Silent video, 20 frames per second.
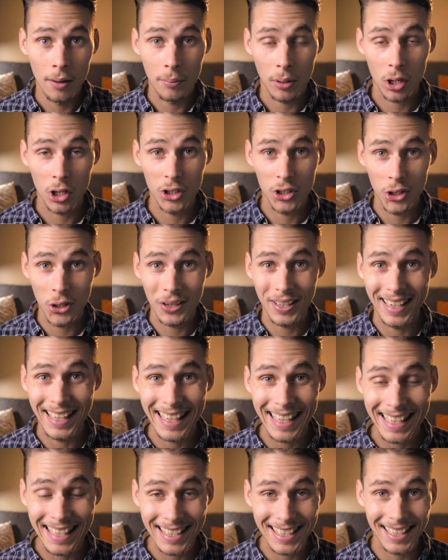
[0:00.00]
because you can
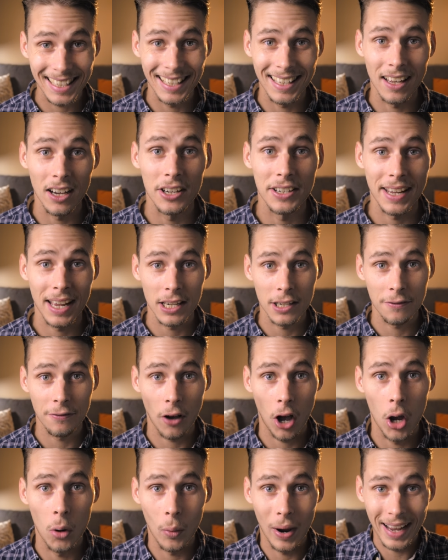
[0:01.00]
easily
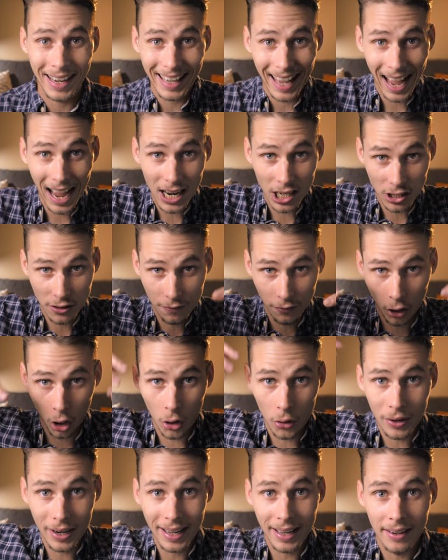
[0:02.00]
identify where cash
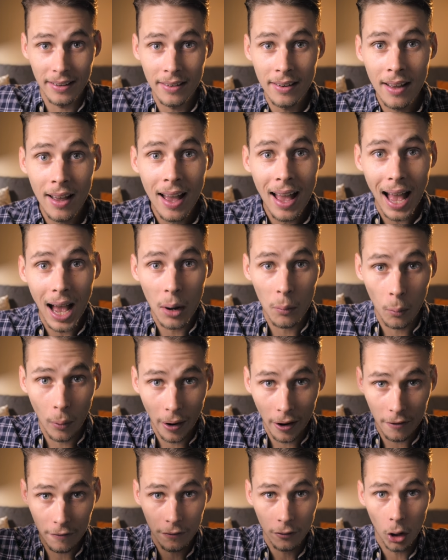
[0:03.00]
flowed in and
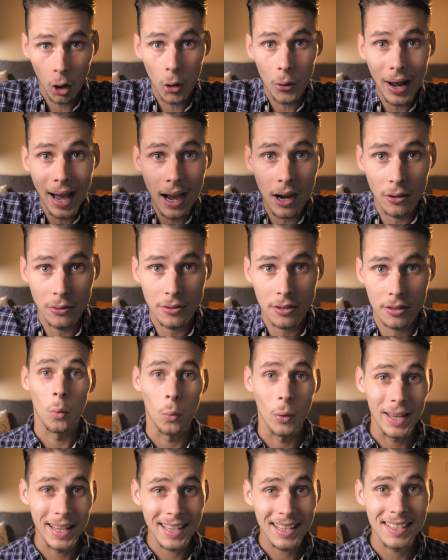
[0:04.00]
where it flowed out.
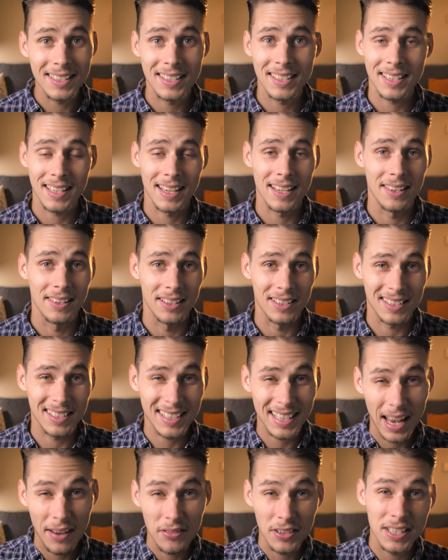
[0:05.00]
We can see that
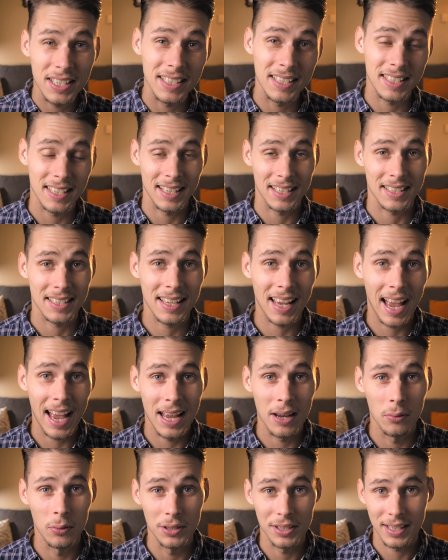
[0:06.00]

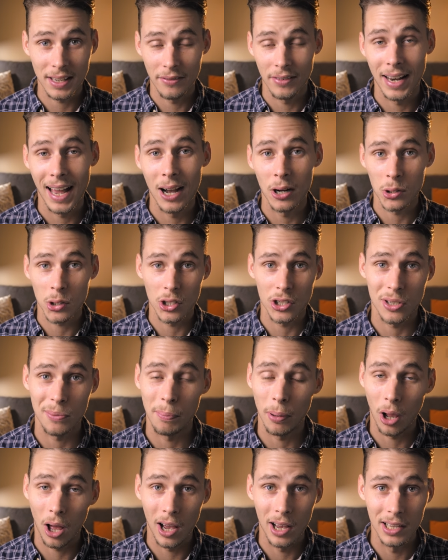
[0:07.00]
76k was given out to
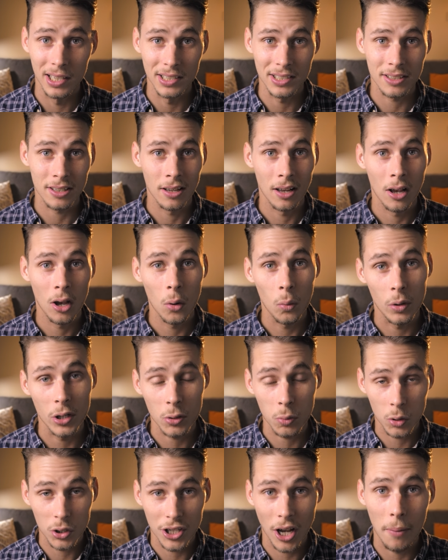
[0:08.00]
suppliers,
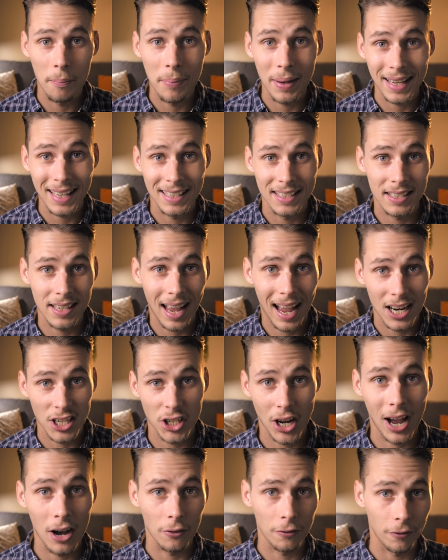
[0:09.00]
which was our biggest
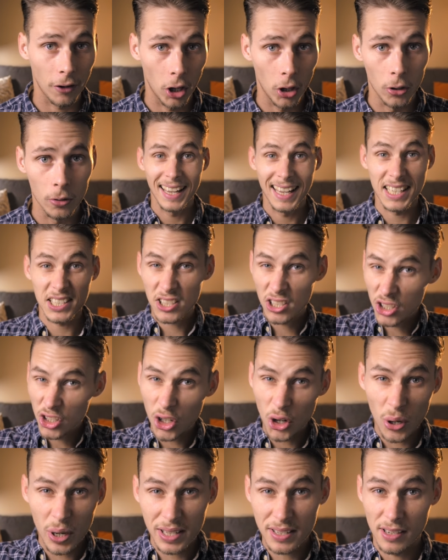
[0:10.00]
cash outflow. It's
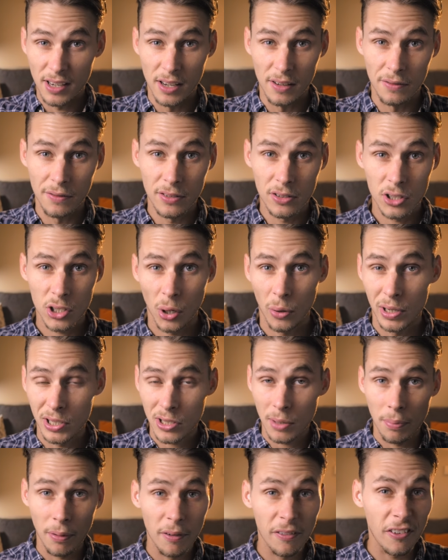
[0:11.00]
intuitive, so
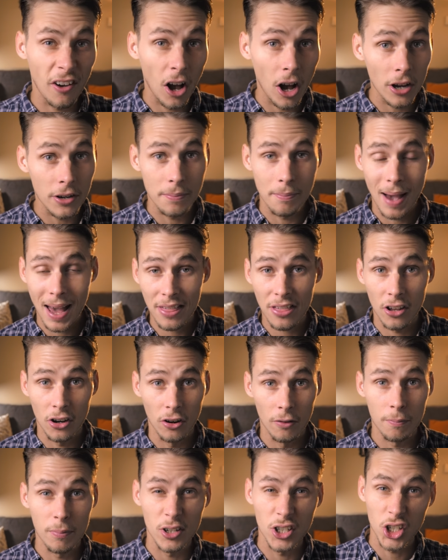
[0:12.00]
it's the preferred
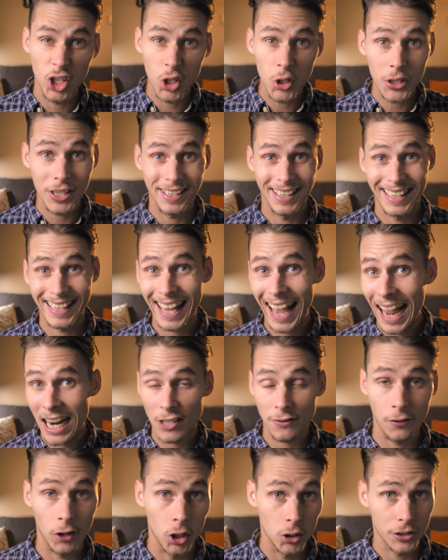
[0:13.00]
method of producing a
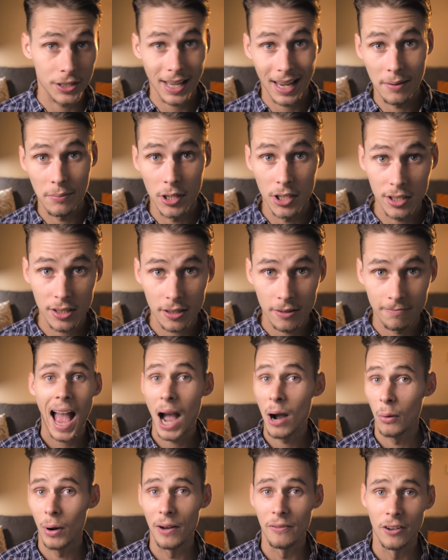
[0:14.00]
cash flow statement.
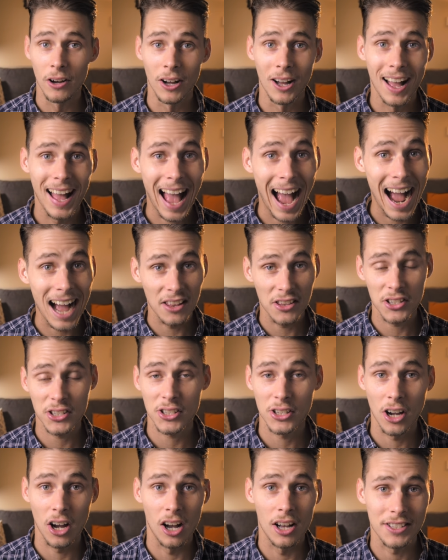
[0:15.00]
However, at the
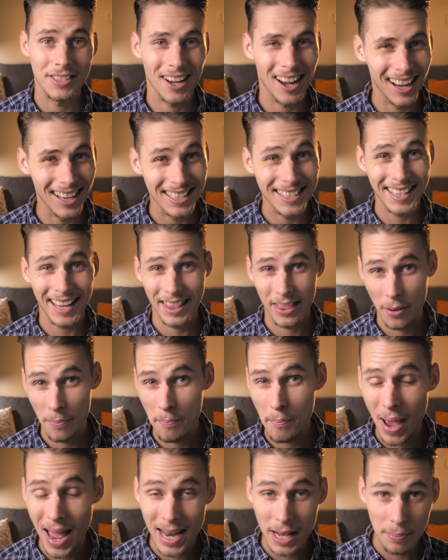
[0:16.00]
start, I said that
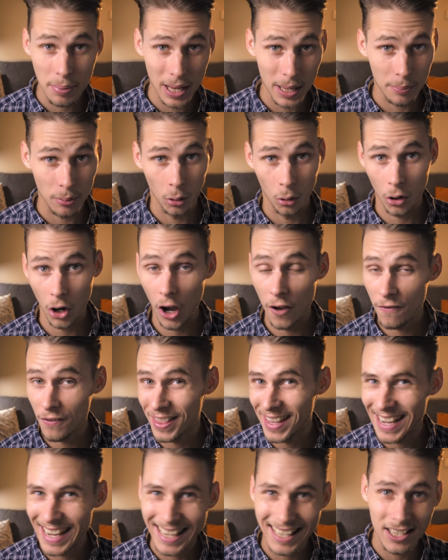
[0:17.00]
many people go for
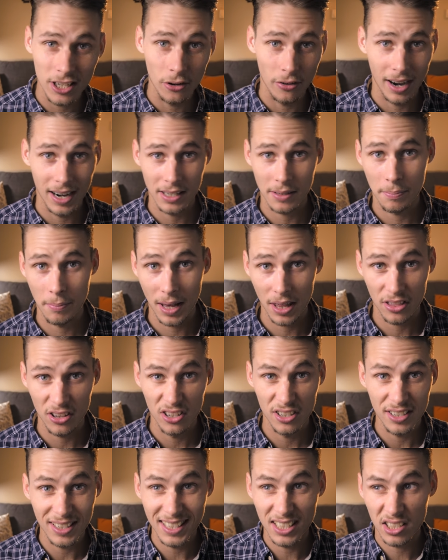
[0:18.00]
the indirect
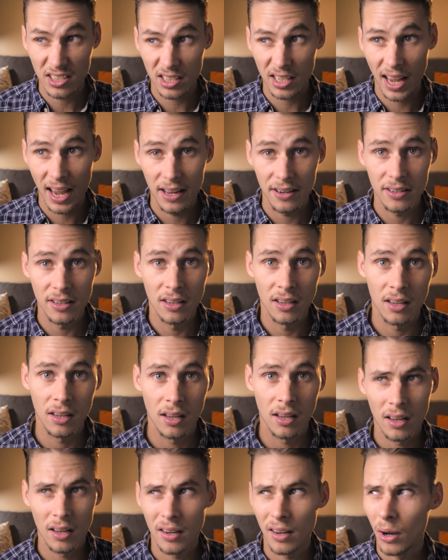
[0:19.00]
method instead.
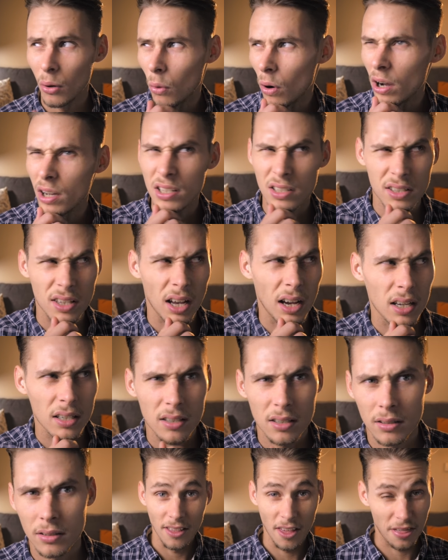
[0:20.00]
Now, why is
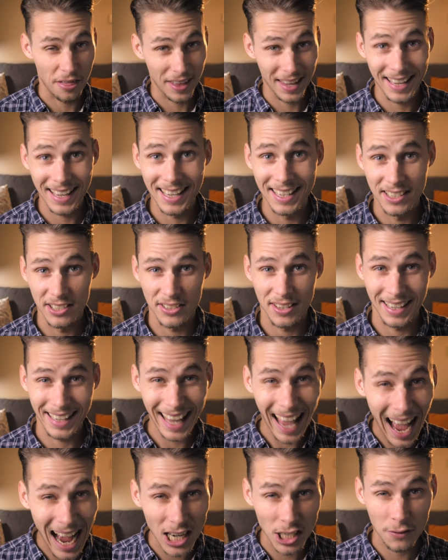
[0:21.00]
that? The thing is that
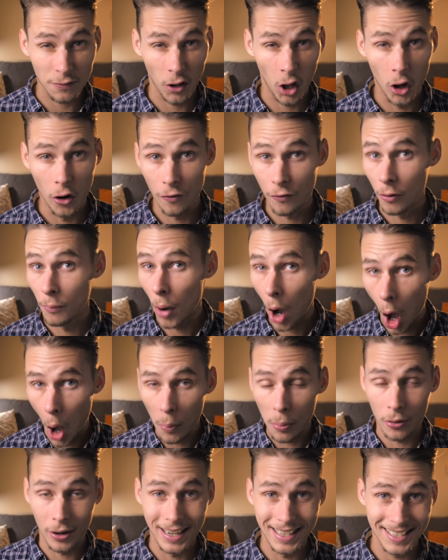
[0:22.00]
cash flow from
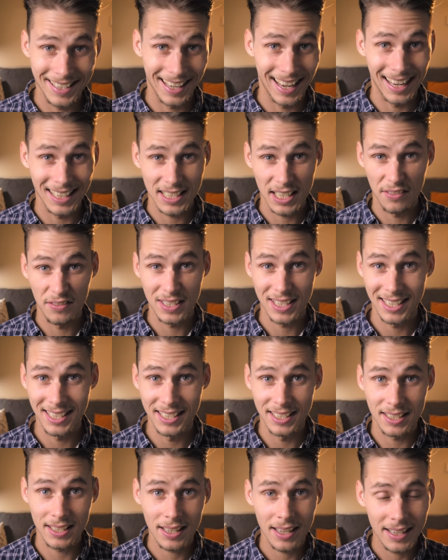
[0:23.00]
operating
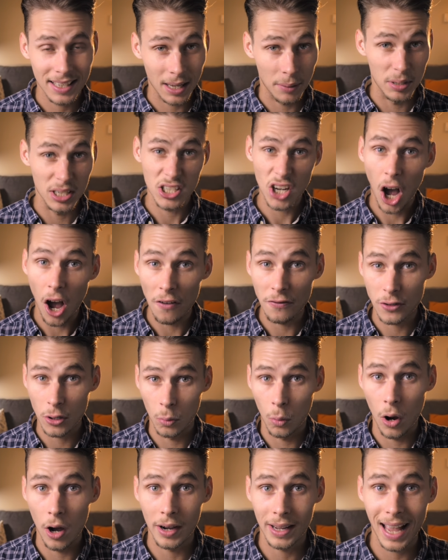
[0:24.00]
activities can be tough
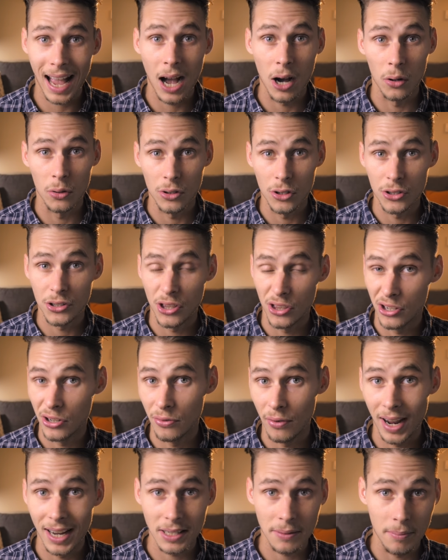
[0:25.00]
to work out using the
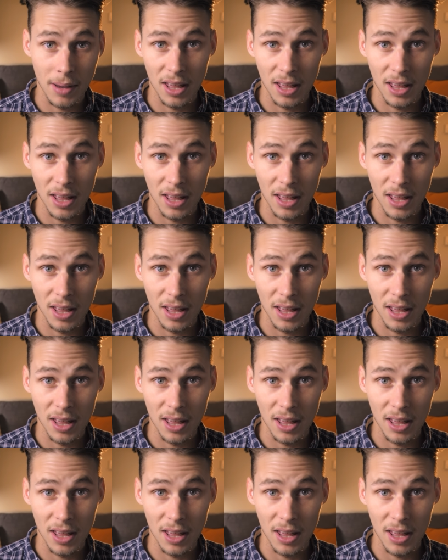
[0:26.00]
direct